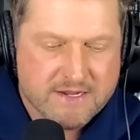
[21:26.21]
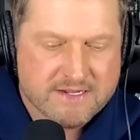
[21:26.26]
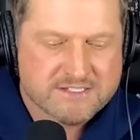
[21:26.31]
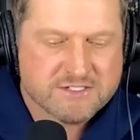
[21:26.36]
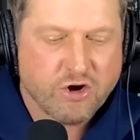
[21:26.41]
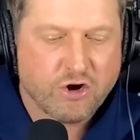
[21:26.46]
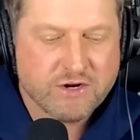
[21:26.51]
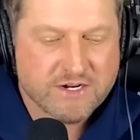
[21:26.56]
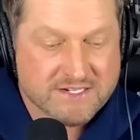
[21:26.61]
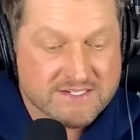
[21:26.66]

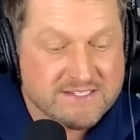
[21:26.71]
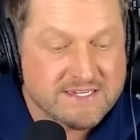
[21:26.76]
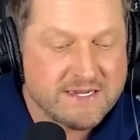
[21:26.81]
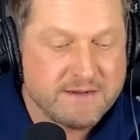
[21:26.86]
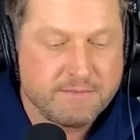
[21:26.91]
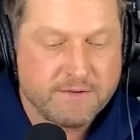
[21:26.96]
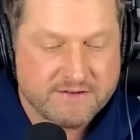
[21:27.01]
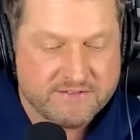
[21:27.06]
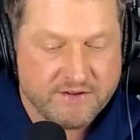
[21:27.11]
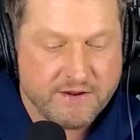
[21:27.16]
starting to
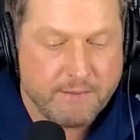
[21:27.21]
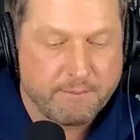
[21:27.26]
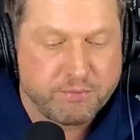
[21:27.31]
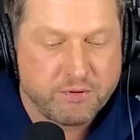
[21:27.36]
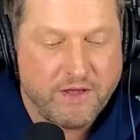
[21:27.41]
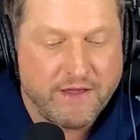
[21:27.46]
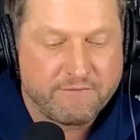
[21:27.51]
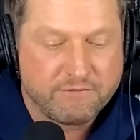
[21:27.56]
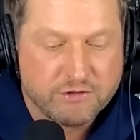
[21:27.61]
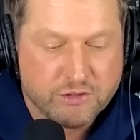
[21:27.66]
see him
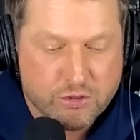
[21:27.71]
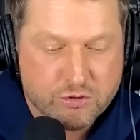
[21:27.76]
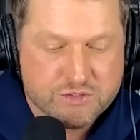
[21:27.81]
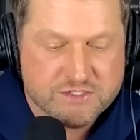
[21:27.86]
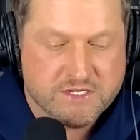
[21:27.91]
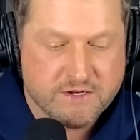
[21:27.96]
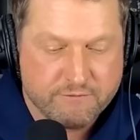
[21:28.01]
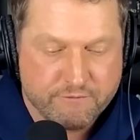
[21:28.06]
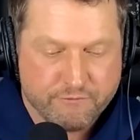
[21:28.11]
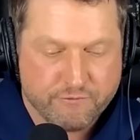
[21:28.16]
play
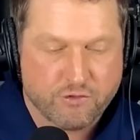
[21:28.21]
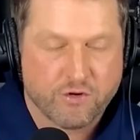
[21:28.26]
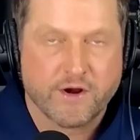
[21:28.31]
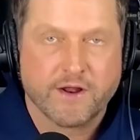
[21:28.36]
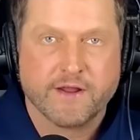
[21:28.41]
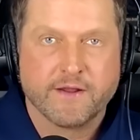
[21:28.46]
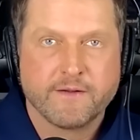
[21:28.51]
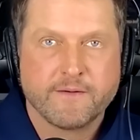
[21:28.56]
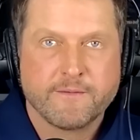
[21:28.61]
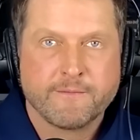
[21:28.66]
loose and free.